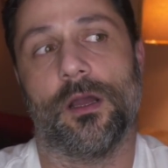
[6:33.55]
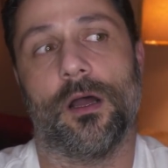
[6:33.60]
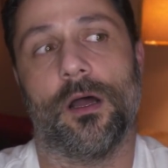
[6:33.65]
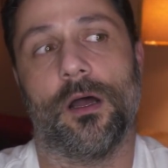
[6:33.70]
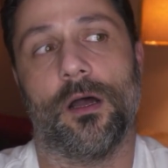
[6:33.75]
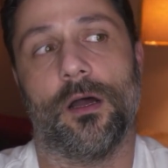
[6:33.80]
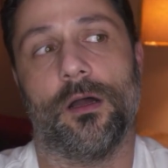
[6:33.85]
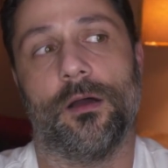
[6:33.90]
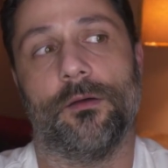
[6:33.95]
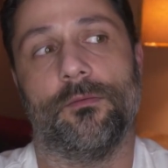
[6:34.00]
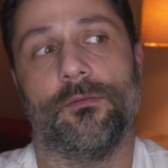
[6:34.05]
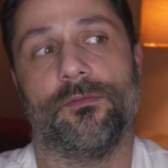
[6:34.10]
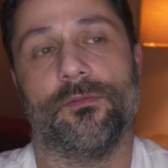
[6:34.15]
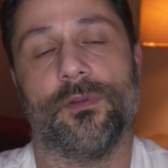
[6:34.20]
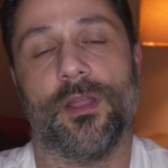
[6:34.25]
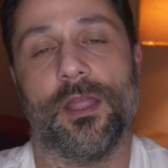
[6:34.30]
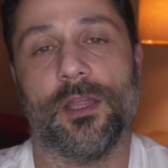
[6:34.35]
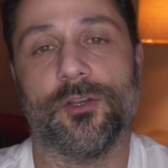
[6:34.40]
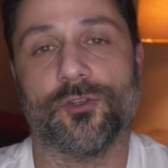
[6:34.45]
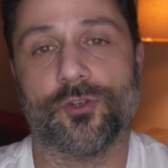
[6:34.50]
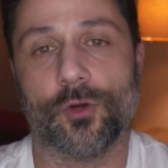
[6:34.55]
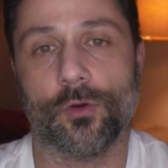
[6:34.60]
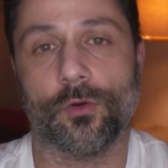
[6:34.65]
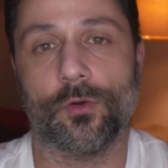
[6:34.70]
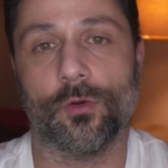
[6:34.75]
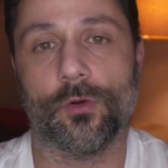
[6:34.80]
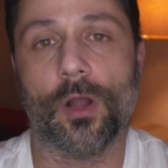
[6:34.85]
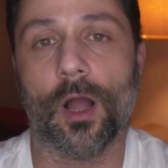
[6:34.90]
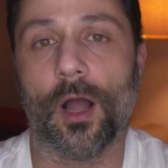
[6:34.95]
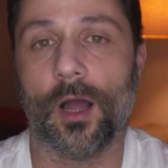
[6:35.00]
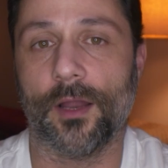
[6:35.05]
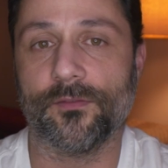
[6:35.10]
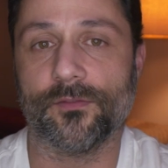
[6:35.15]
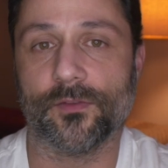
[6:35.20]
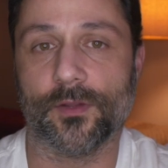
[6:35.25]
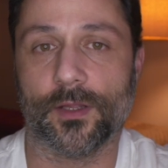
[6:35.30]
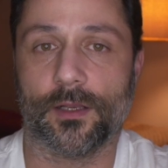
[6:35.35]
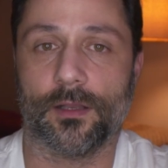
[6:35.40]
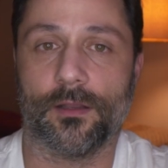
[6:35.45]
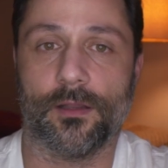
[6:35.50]
of internal
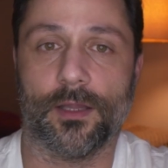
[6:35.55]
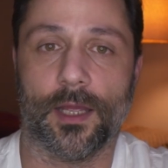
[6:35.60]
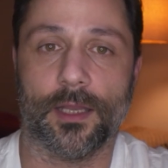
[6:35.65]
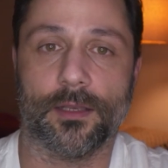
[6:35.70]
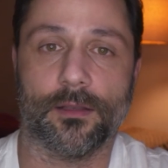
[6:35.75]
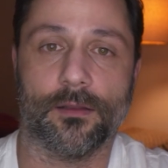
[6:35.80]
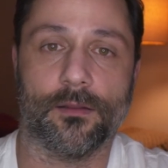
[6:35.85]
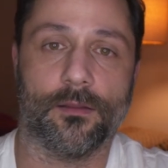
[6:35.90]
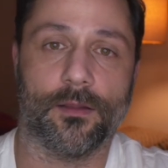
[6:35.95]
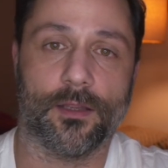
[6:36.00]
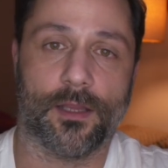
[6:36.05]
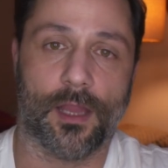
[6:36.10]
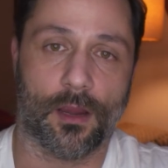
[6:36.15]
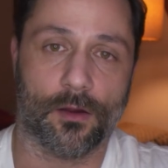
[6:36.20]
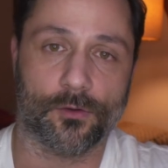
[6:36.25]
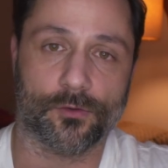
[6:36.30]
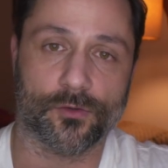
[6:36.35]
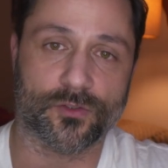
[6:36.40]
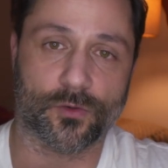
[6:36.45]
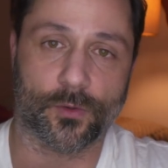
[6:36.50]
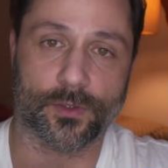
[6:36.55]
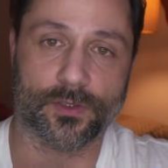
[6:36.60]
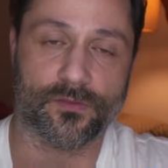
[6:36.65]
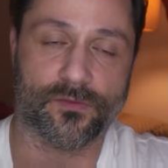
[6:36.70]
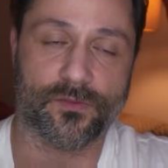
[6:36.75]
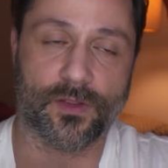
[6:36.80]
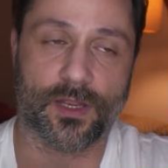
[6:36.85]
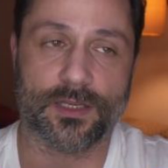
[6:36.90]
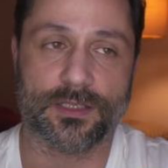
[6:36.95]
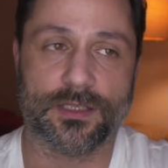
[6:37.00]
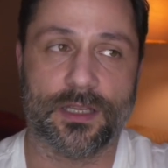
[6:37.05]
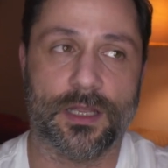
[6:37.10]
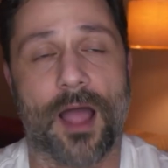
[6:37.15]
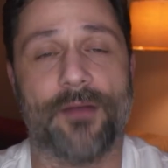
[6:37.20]
conflict that the character is going to face.